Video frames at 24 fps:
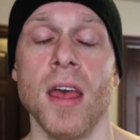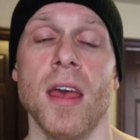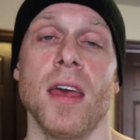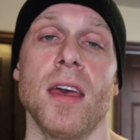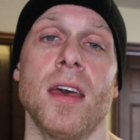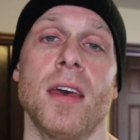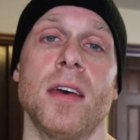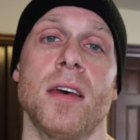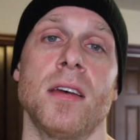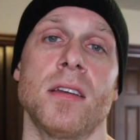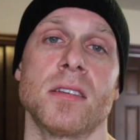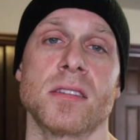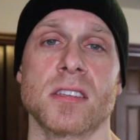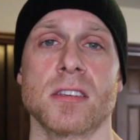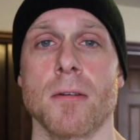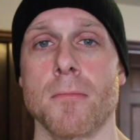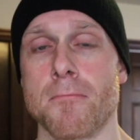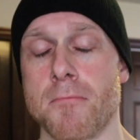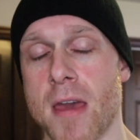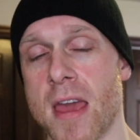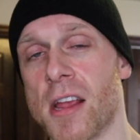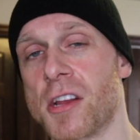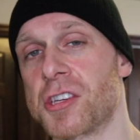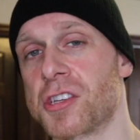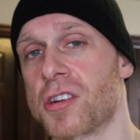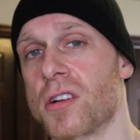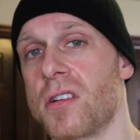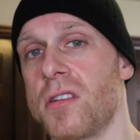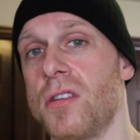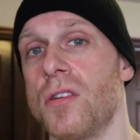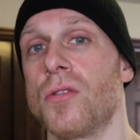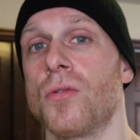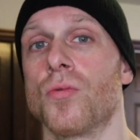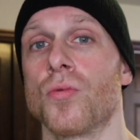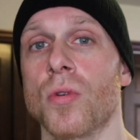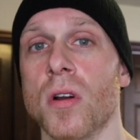is make sure
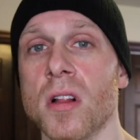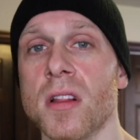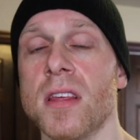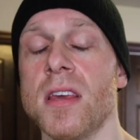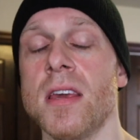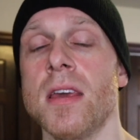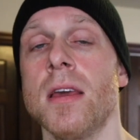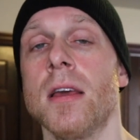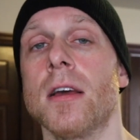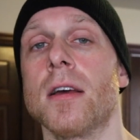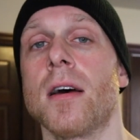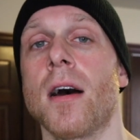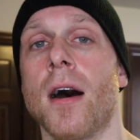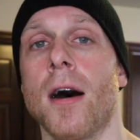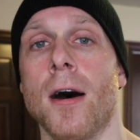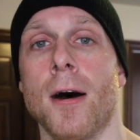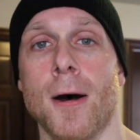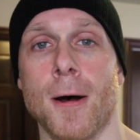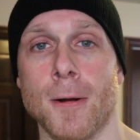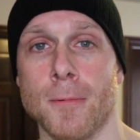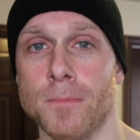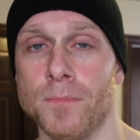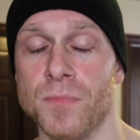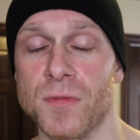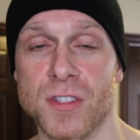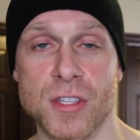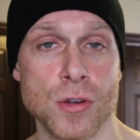you really uh,